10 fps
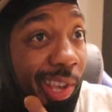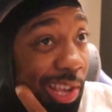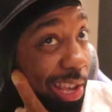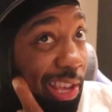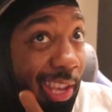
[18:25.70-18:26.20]

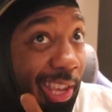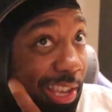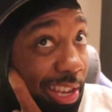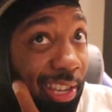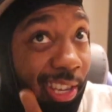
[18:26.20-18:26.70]

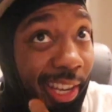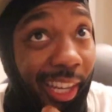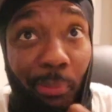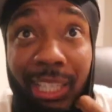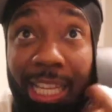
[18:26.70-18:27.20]
is, and
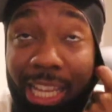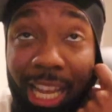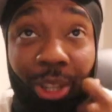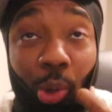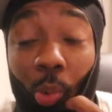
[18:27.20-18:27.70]
especially he
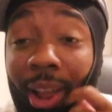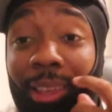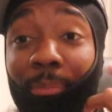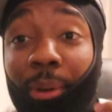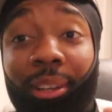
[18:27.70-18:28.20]
got the right
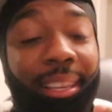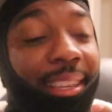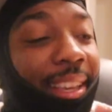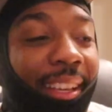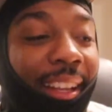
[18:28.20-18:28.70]
one. He
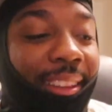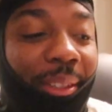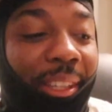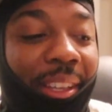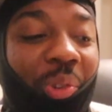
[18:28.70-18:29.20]
ain't got the
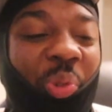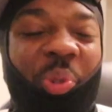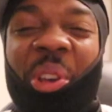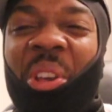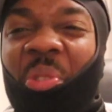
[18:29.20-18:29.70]
damn
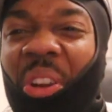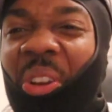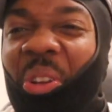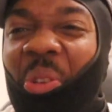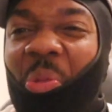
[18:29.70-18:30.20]

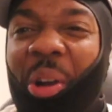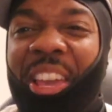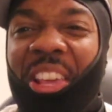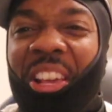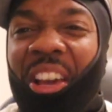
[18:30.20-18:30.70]
regular white
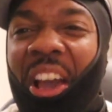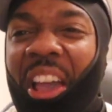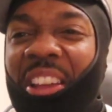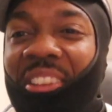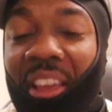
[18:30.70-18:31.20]

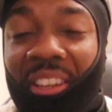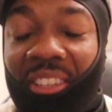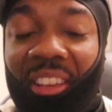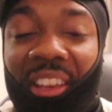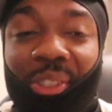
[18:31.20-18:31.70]
cotton
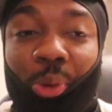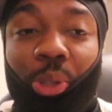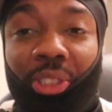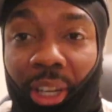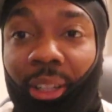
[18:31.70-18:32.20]
tasting ass
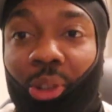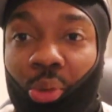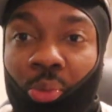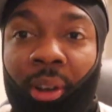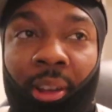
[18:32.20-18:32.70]
rolls. He got the
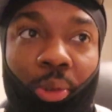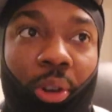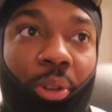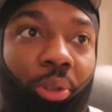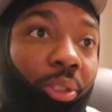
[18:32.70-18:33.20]
Hawaiian
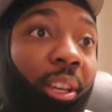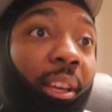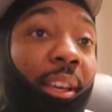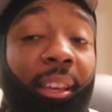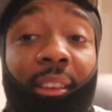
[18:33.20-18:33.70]
rolls.
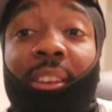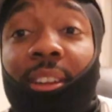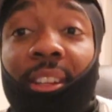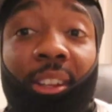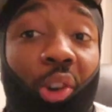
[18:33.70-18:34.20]
He could
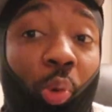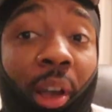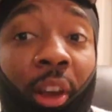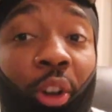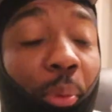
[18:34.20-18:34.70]
have did
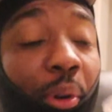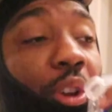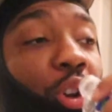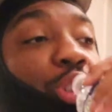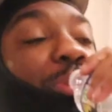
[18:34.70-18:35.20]
Hawaiian or
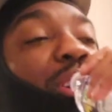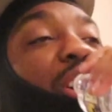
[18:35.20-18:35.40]
brioche, but